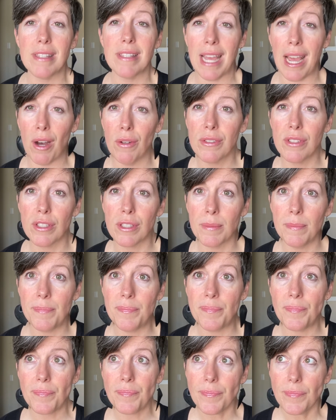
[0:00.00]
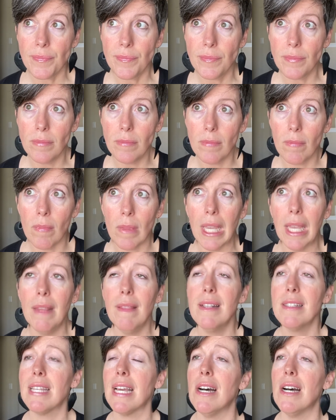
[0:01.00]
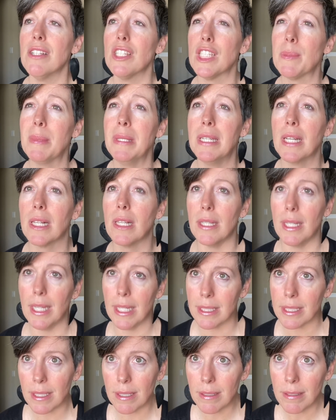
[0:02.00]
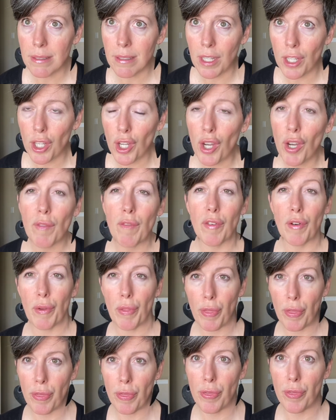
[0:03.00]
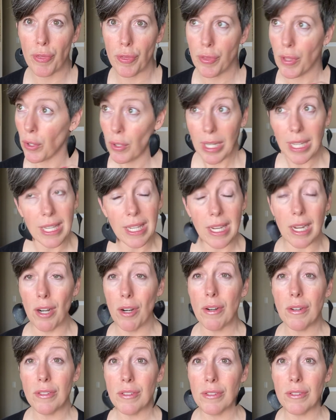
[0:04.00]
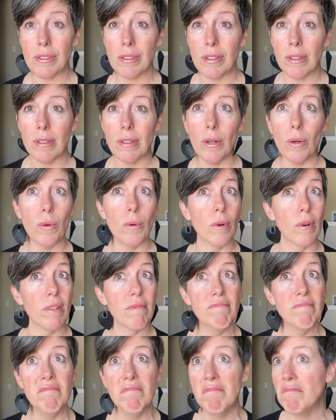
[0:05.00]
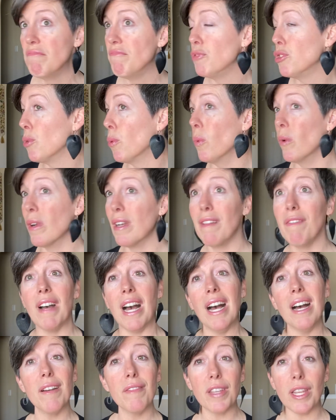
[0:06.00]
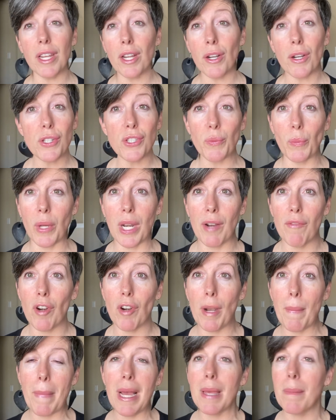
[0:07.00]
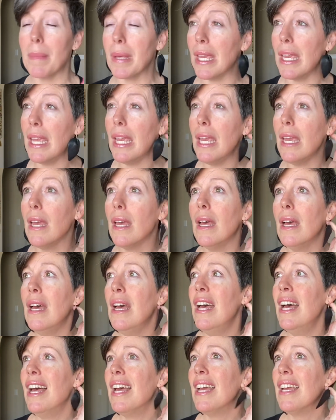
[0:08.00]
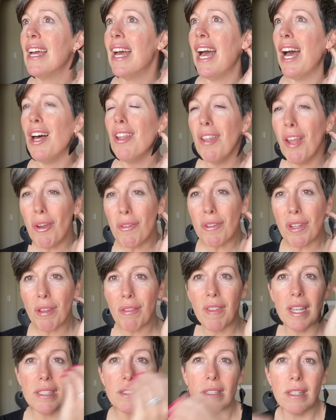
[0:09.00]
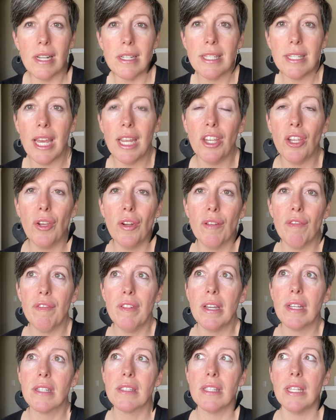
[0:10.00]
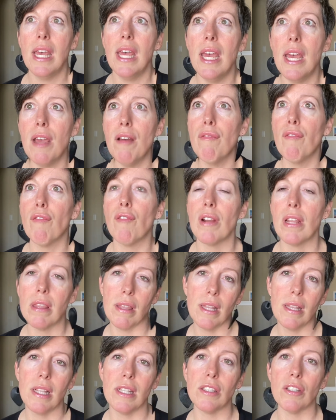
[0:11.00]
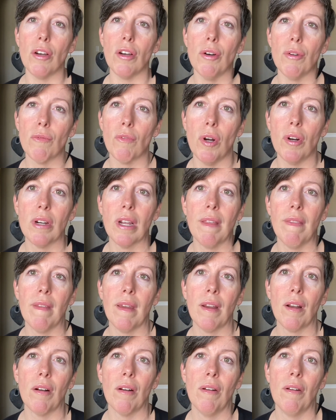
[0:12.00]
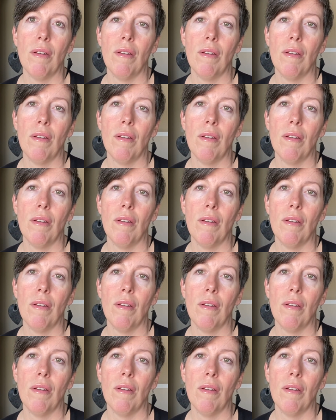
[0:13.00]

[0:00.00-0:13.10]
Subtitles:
house, and this house has been neglected for 30 years or 25 years, whatever it might be, how long do you think it's going to take you to fix everything that's gone wrong in there?